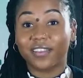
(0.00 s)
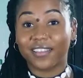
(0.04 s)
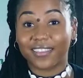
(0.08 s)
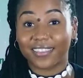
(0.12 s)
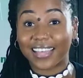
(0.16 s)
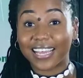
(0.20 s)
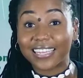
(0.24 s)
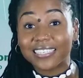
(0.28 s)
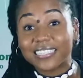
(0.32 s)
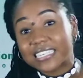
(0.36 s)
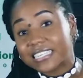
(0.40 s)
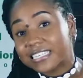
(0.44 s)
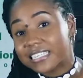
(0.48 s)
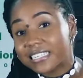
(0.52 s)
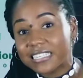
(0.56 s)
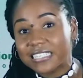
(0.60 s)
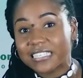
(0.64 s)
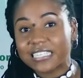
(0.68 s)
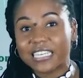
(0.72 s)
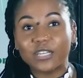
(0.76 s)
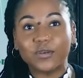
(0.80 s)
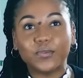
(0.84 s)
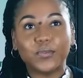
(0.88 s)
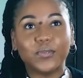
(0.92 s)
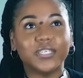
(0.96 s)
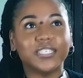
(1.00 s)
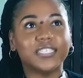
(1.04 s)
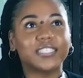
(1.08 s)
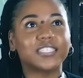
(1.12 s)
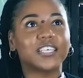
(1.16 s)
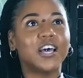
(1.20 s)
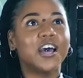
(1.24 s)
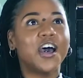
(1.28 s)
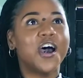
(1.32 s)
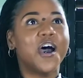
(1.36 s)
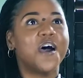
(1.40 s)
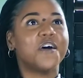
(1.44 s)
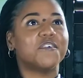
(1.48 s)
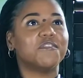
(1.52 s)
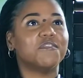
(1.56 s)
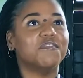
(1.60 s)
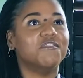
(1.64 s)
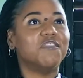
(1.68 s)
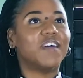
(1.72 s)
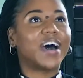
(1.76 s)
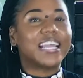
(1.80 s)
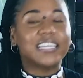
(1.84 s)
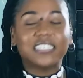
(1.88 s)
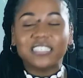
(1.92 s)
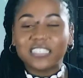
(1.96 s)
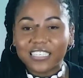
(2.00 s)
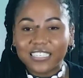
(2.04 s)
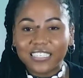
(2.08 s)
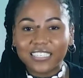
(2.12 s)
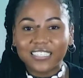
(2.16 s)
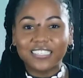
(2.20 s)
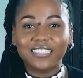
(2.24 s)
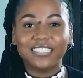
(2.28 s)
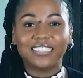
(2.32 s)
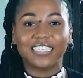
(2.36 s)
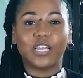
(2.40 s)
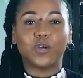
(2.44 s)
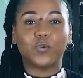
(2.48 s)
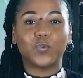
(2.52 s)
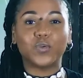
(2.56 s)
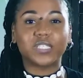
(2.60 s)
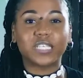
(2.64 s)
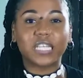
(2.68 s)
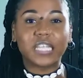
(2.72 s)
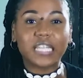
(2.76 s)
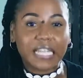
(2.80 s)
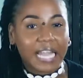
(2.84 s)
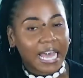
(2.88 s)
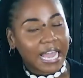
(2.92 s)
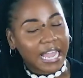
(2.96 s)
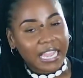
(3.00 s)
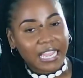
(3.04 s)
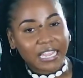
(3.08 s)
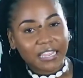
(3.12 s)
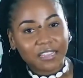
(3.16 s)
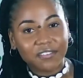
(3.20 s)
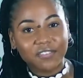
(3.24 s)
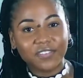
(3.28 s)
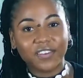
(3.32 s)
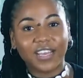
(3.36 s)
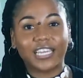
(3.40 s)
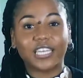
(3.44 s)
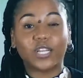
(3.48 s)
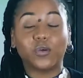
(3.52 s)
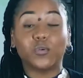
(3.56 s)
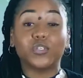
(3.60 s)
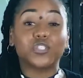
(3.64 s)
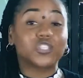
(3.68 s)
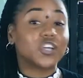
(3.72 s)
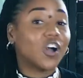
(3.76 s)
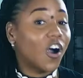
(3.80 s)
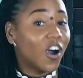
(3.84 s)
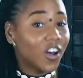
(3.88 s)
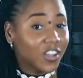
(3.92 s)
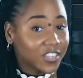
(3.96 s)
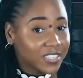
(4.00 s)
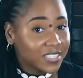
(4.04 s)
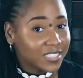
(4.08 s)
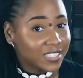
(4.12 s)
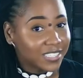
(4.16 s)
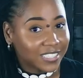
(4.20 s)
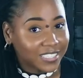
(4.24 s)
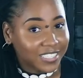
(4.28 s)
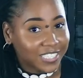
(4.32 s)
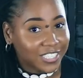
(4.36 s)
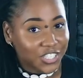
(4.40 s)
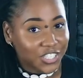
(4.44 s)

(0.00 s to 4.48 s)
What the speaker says: That is, it was vital, it was alive, and it was constantly